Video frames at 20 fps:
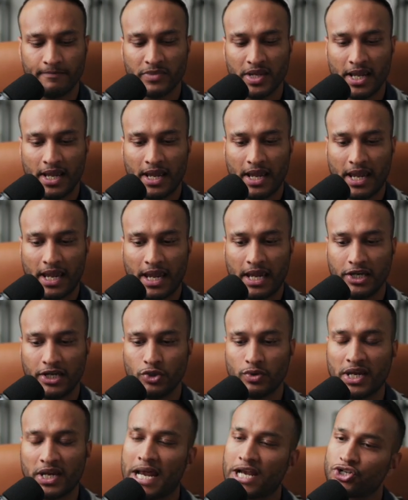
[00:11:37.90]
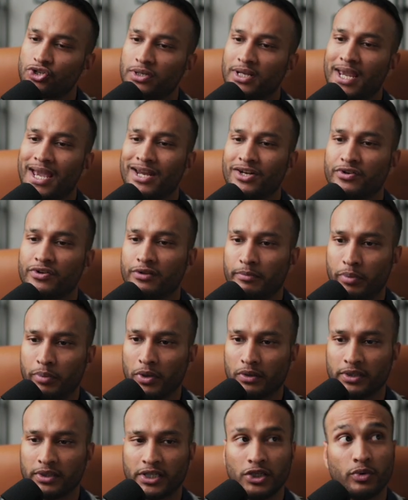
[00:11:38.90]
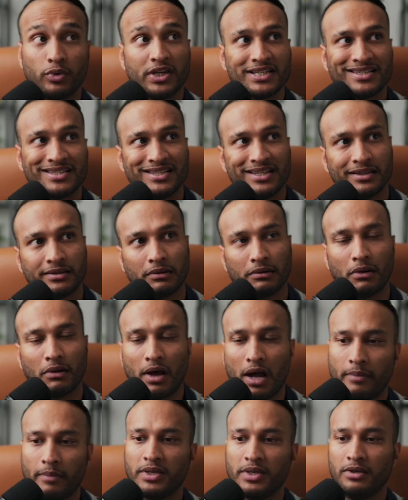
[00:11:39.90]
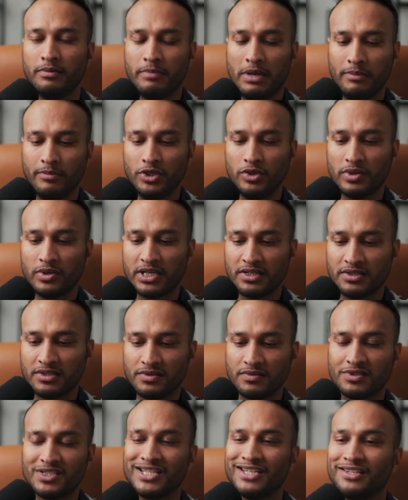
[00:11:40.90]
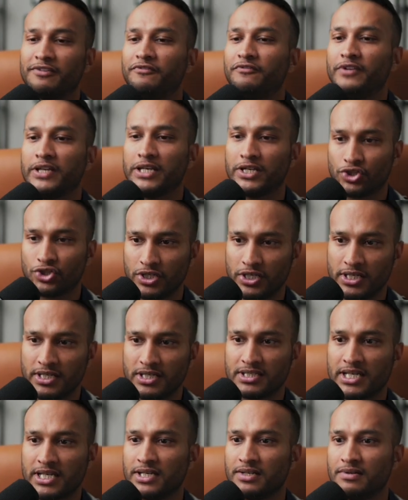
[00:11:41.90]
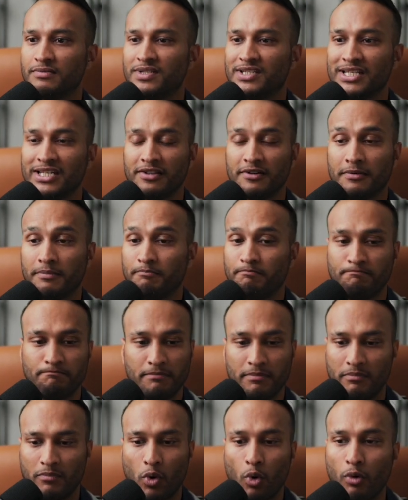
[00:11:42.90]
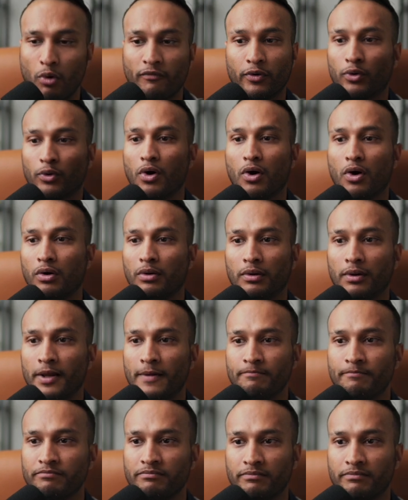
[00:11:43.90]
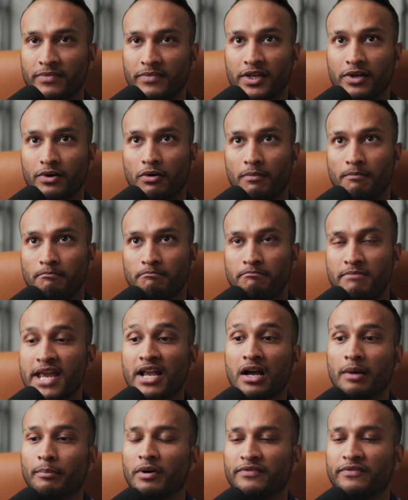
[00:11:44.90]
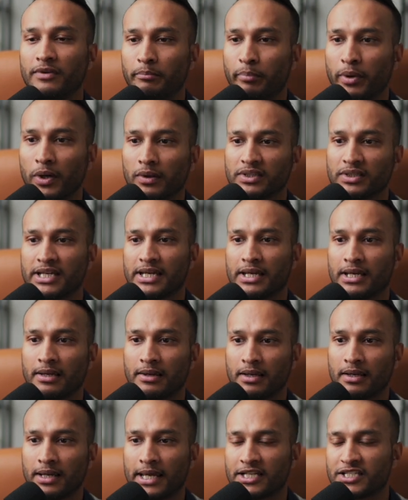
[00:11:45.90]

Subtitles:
and you can actually enter the building, you can see the lobby, maybe you can see the finishes and see the overall, makeup of the building, gets